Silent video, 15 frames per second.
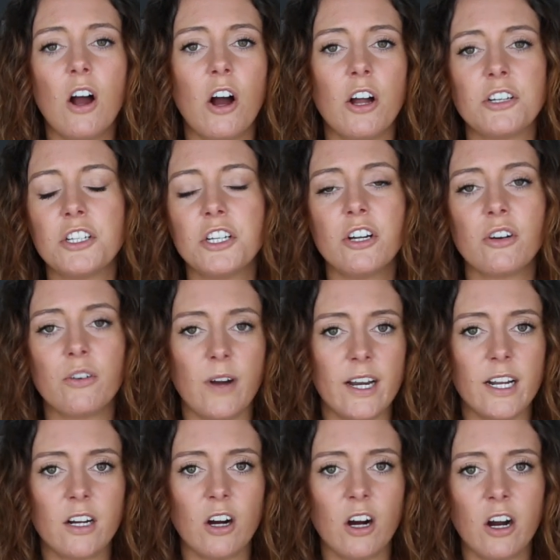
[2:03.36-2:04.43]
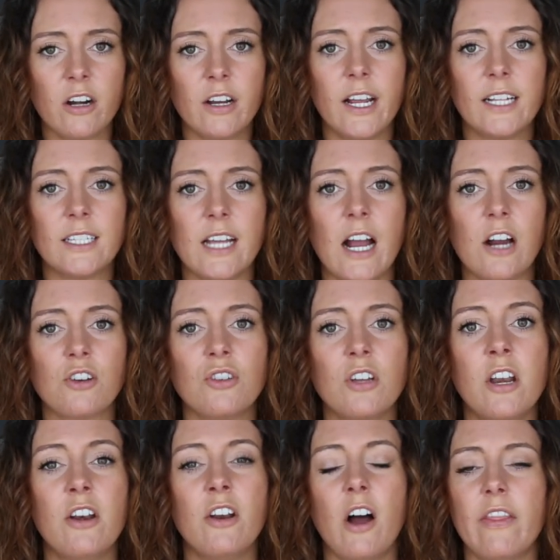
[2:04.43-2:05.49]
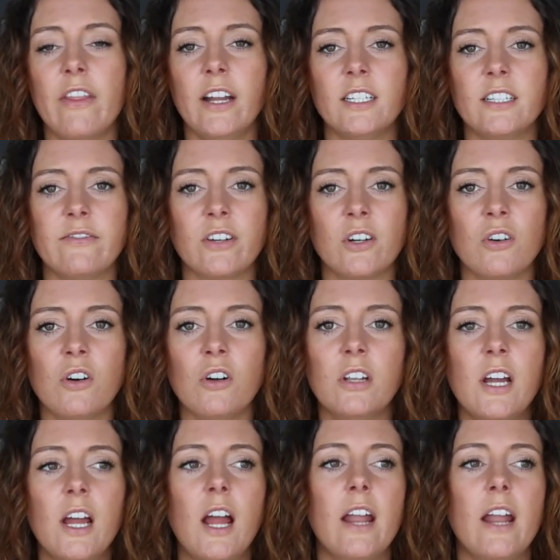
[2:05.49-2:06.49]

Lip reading: onto your credit card, it's actually not that difficult.